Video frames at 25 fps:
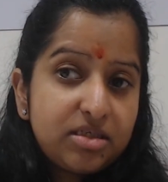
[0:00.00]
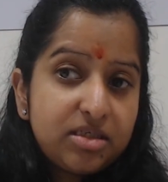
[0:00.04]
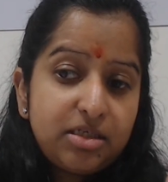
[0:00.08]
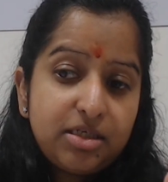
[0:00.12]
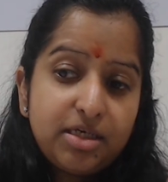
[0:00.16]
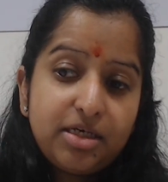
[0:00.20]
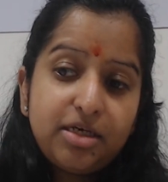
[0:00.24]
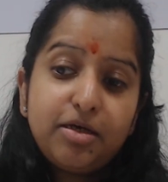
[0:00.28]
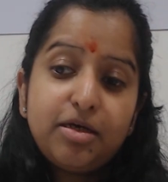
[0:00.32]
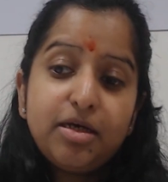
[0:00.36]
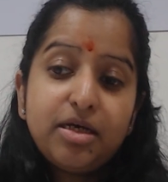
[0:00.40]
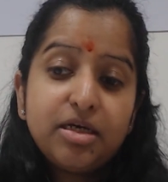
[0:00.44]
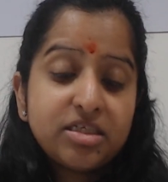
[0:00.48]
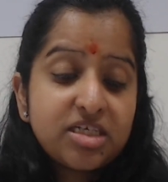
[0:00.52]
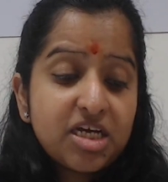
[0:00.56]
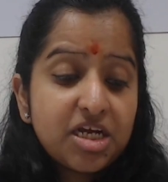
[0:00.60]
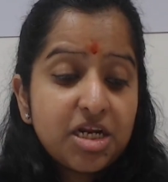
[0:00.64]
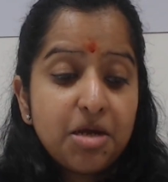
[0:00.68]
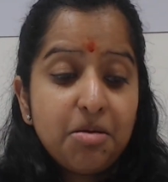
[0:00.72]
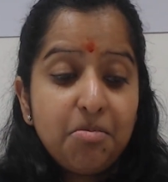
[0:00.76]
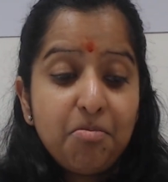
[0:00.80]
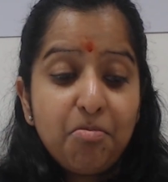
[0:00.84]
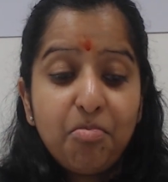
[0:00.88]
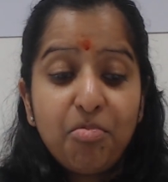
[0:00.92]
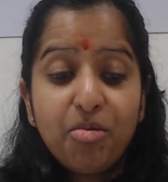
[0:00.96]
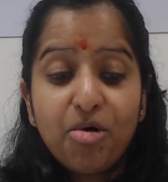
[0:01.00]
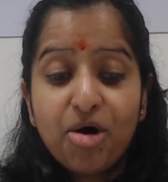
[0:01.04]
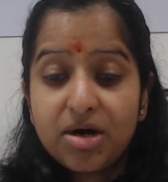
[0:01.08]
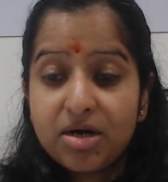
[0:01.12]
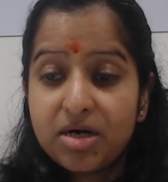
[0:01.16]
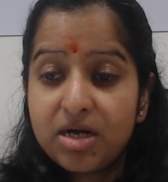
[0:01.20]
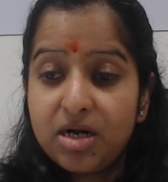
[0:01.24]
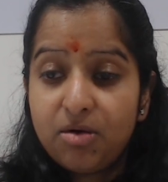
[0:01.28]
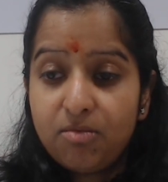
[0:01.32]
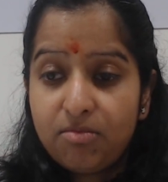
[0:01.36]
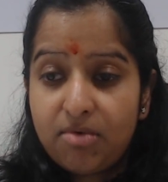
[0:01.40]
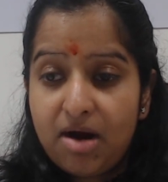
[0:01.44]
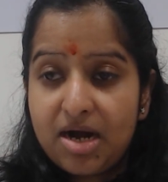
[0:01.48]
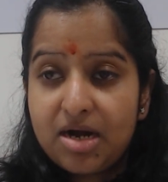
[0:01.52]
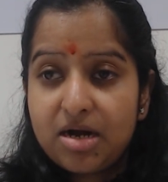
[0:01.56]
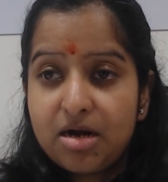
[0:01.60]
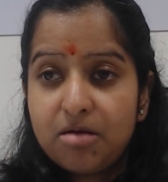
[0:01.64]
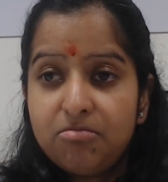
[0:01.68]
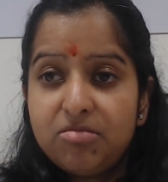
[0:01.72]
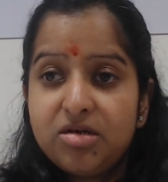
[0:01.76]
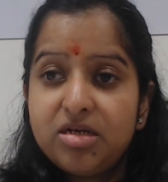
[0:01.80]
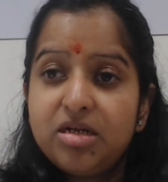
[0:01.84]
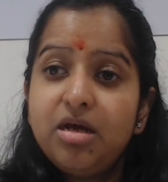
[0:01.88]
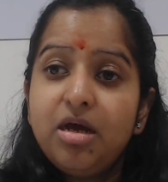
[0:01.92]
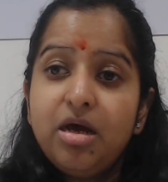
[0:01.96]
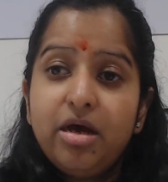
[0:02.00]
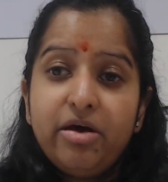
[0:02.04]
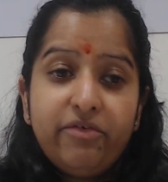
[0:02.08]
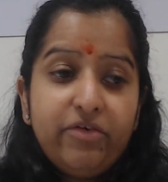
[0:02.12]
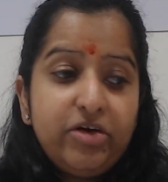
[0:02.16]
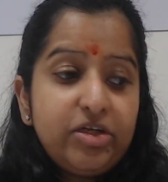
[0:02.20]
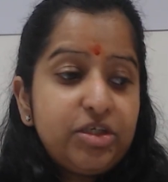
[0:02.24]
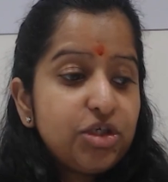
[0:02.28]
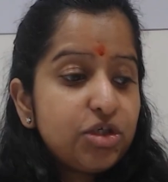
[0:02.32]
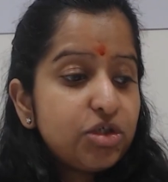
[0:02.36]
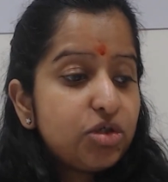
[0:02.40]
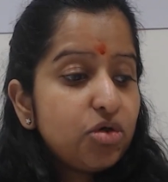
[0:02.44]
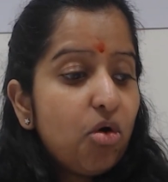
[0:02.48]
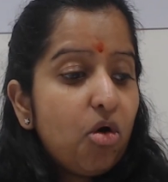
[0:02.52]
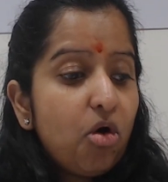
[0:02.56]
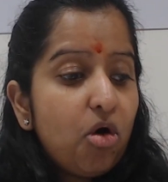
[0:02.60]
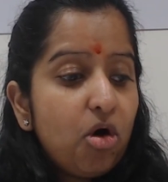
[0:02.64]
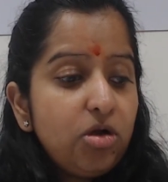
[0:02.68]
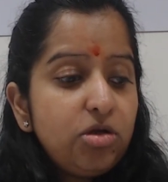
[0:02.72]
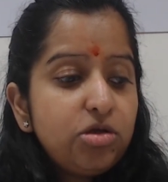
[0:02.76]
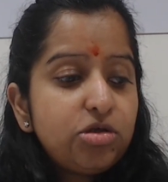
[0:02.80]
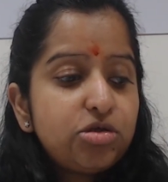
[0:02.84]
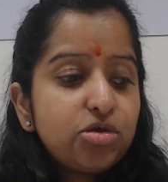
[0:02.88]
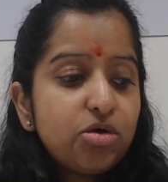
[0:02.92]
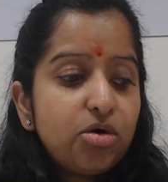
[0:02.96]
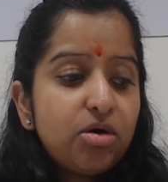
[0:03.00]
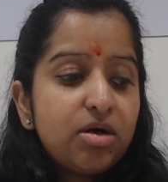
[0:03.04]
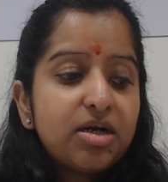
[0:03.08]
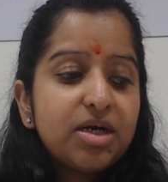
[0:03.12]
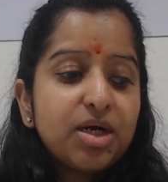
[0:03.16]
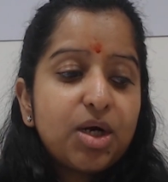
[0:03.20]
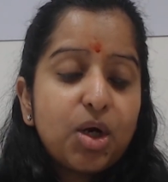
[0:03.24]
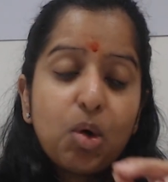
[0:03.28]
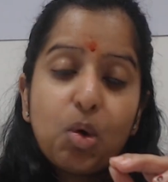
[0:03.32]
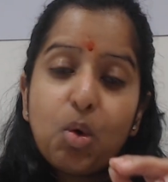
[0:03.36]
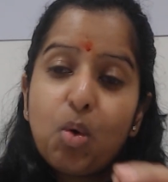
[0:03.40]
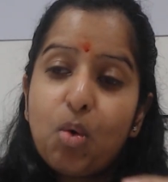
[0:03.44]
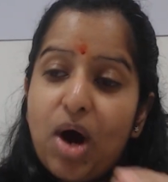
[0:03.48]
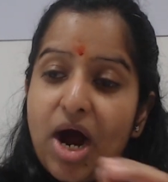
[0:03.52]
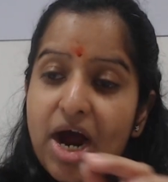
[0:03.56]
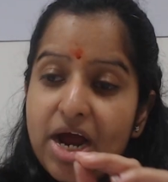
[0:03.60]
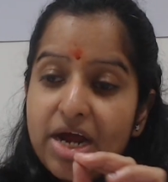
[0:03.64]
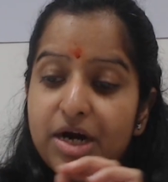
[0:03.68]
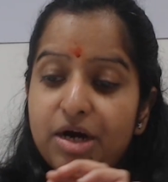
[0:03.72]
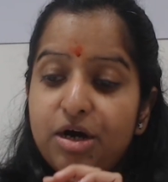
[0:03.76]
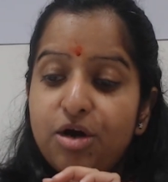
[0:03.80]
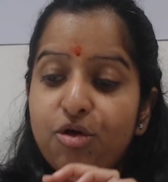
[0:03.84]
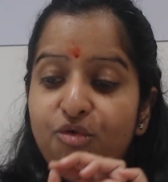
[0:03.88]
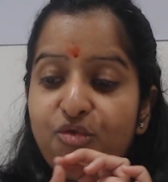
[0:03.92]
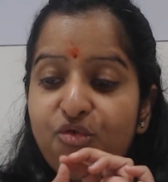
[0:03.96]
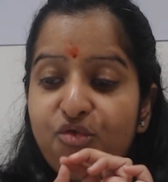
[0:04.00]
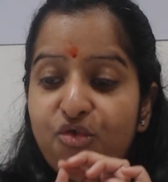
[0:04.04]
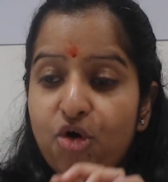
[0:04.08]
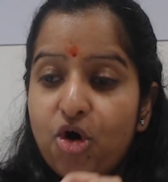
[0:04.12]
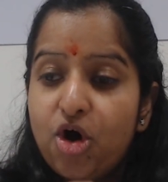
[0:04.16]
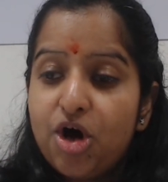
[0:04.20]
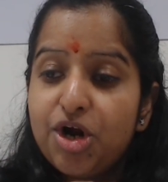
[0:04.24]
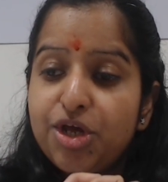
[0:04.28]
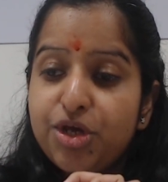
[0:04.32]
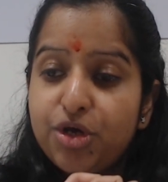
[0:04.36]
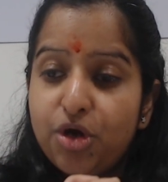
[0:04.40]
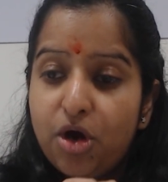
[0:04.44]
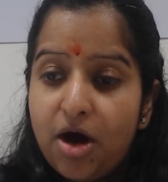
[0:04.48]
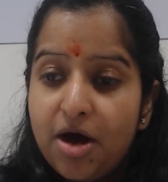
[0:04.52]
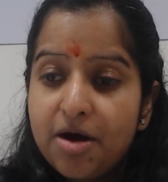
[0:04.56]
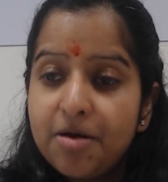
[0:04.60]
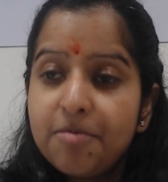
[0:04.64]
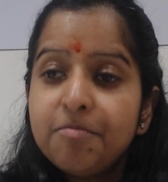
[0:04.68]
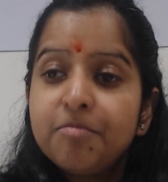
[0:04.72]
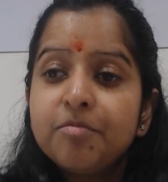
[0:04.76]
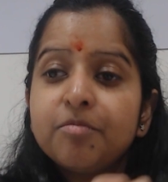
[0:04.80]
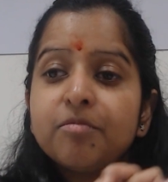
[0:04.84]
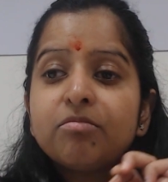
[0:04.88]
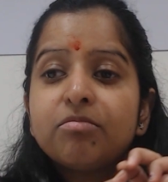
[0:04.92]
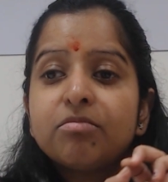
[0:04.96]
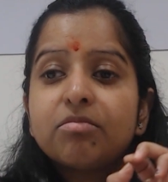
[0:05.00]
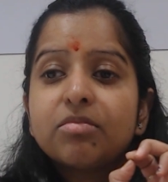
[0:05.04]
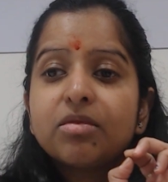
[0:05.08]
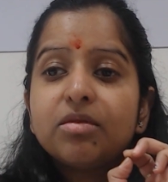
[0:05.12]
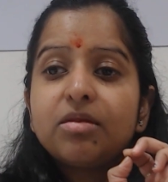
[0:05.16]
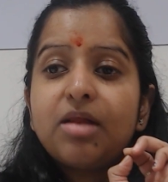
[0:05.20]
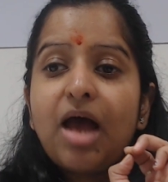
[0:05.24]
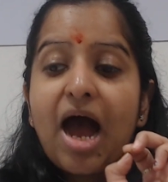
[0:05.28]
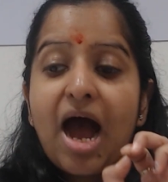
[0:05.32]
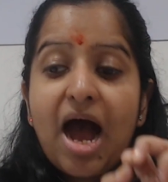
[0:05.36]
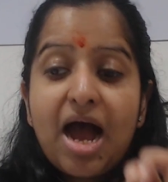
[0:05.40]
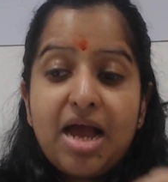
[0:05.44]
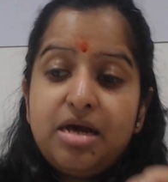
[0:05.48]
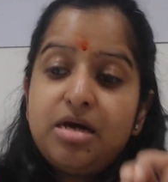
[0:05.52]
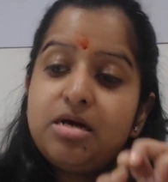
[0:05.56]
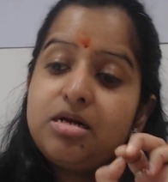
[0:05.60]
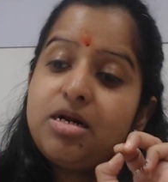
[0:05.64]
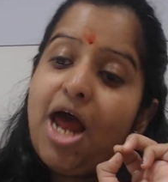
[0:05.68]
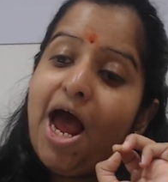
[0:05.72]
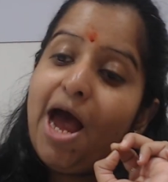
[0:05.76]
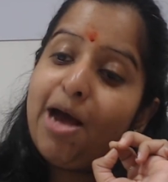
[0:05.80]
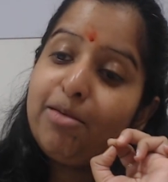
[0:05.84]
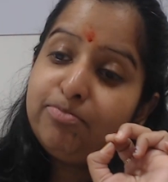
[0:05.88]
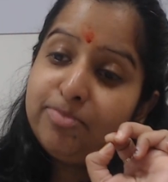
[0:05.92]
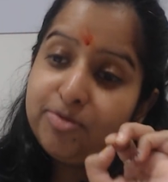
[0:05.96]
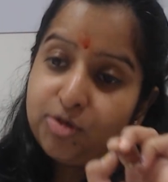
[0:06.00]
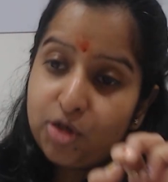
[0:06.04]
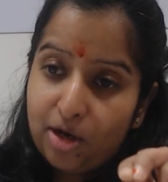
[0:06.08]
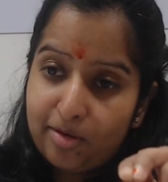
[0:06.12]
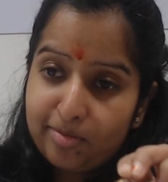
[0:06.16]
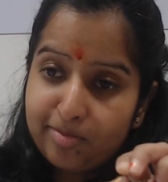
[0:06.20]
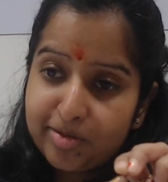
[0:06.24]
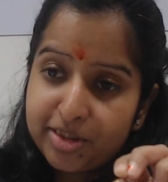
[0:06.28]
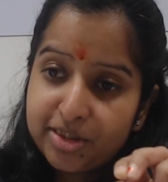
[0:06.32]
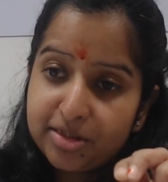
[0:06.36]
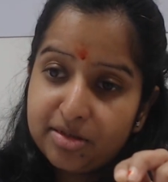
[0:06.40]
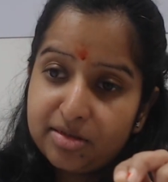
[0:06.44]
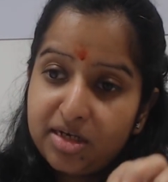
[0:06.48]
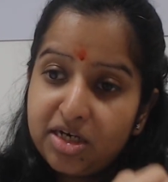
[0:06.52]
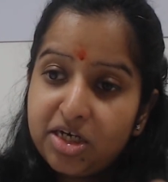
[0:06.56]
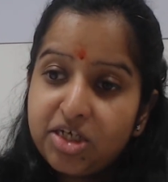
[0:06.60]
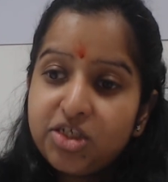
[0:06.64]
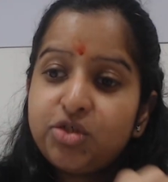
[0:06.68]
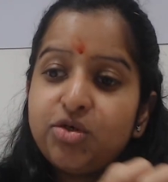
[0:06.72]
C is an important vitamin which is also required for your iron absorption.